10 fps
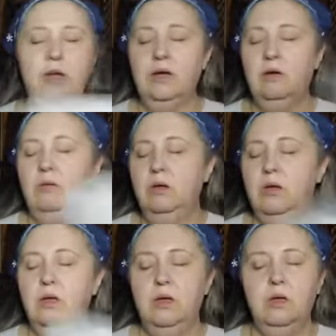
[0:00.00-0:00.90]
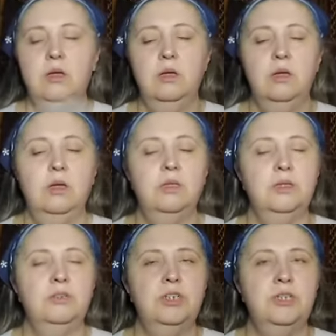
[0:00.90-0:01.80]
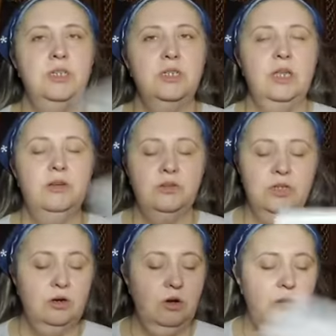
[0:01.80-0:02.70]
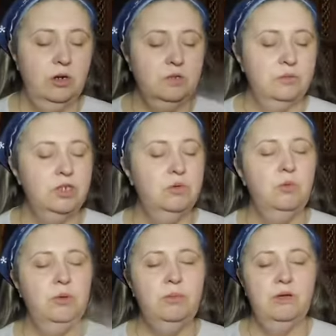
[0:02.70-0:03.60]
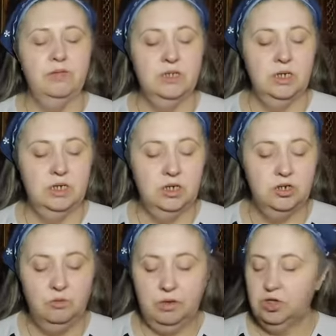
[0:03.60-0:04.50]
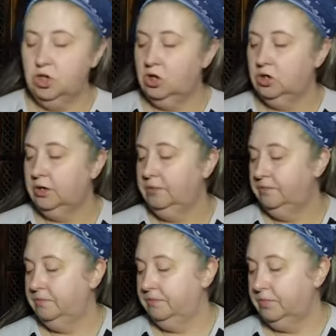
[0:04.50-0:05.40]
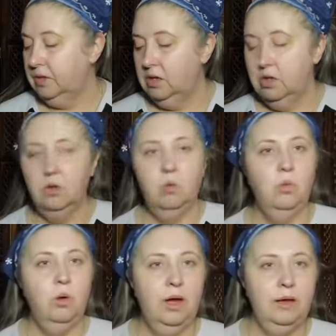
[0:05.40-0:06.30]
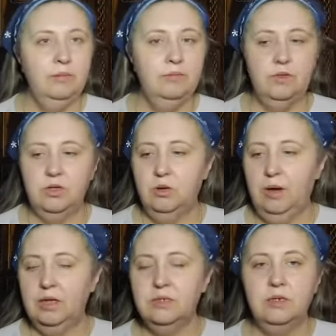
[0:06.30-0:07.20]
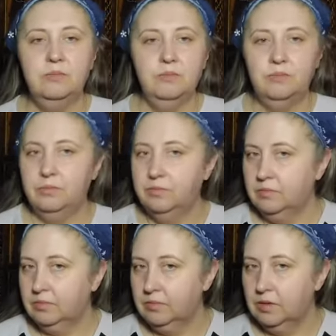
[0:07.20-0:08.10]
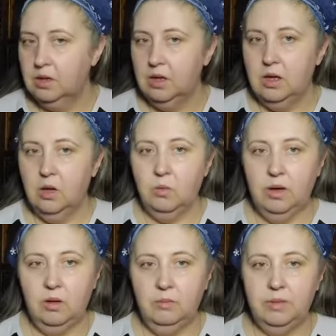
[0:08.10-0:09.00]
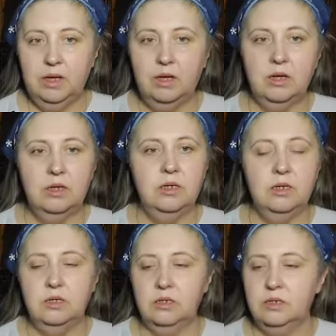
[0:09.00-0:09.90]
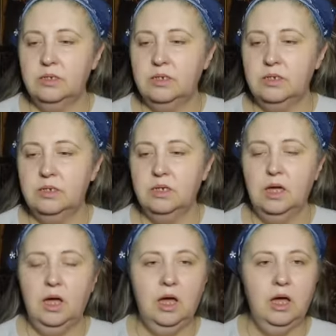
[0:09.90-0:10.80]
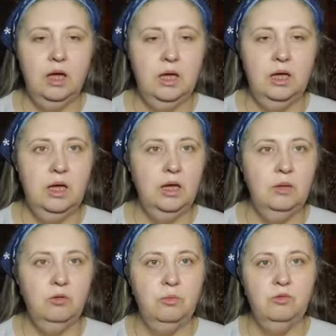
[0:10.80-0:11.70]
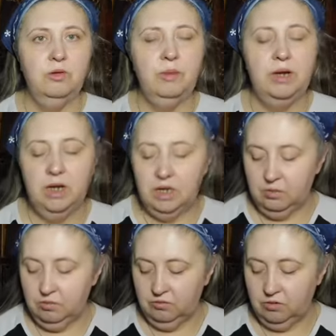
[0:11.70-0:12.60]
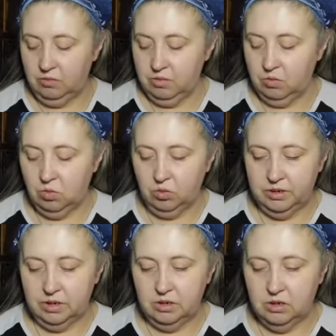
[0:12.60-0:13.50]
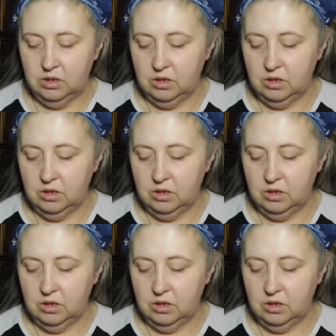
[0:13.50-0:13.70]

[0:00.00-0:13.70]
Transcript: right now. And so she sends letters and cards, but she won't be my visiting teacher much longer. Why, do you ask? Well, because I am removing my name from the Mormon